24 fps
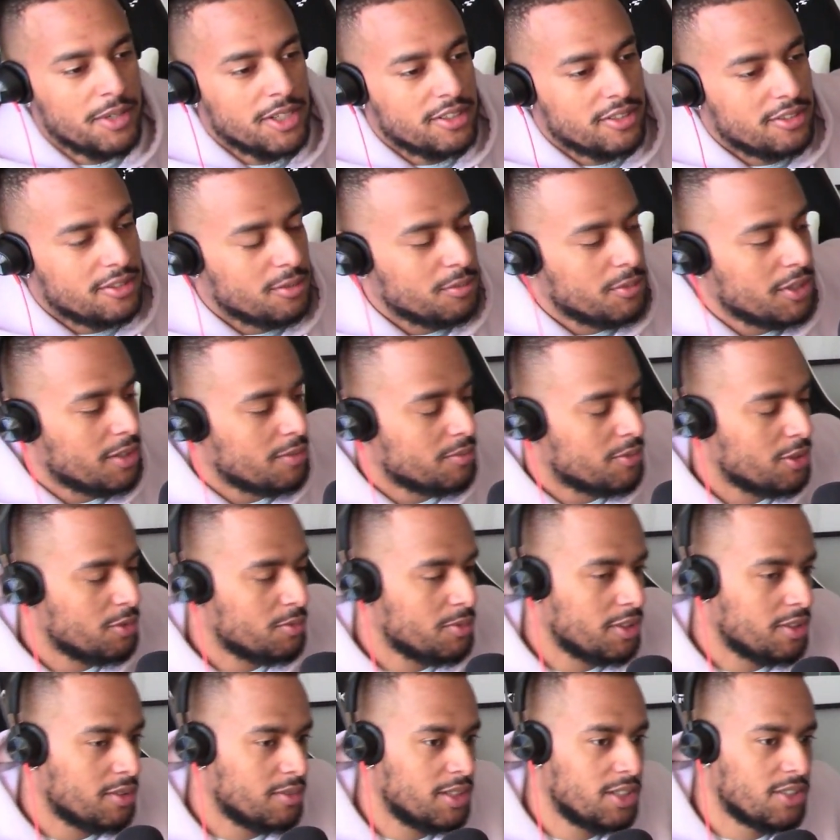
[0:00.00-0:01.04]
Turn me up.
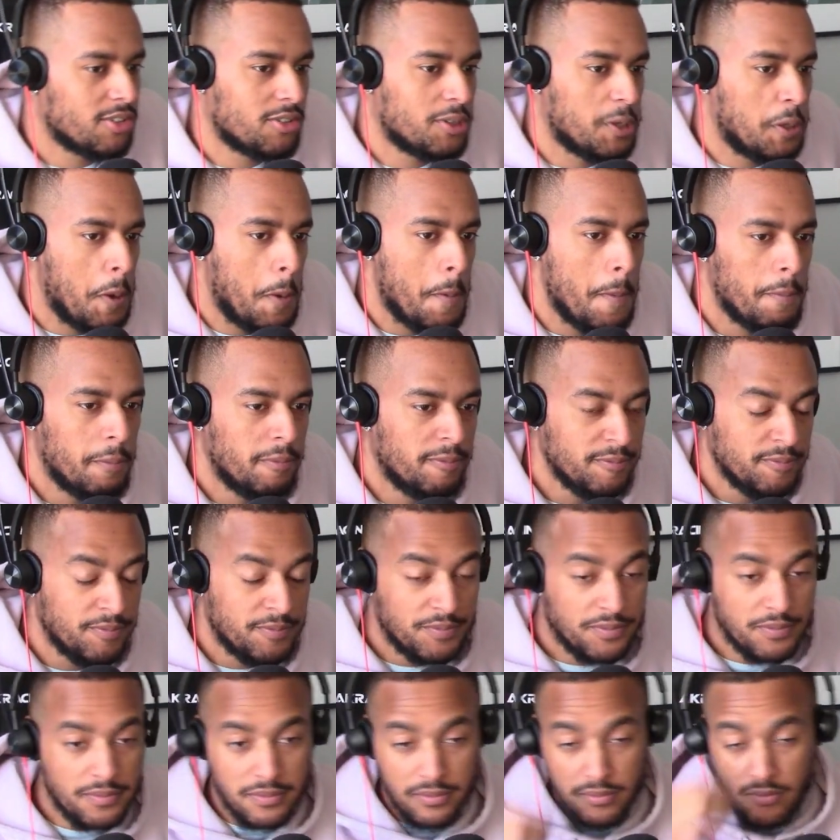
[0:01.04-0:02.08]
Let's
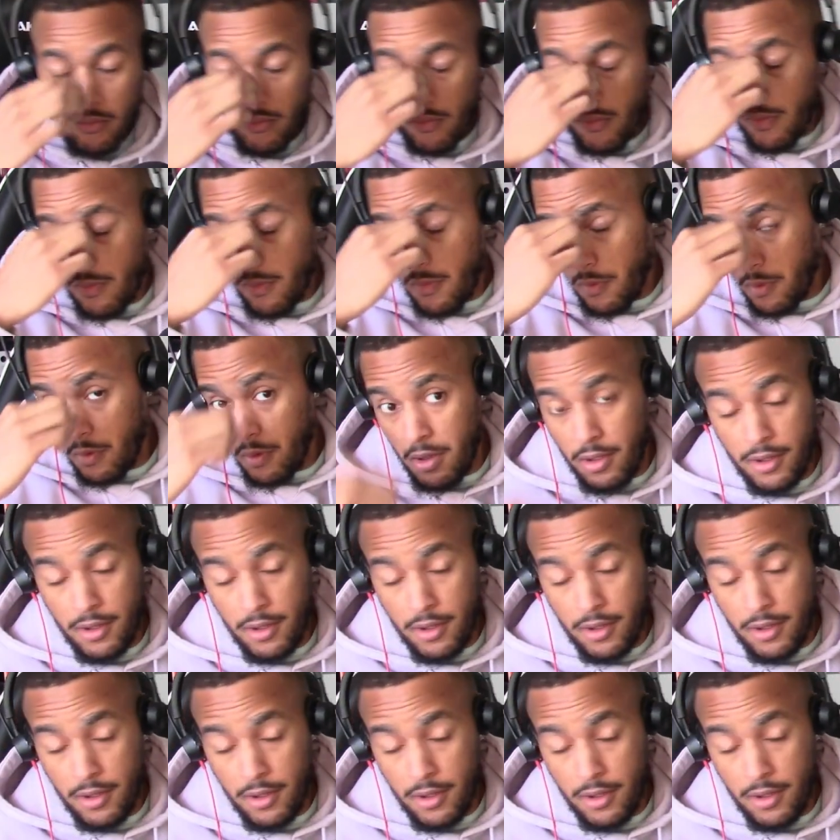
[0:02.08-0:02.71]
go.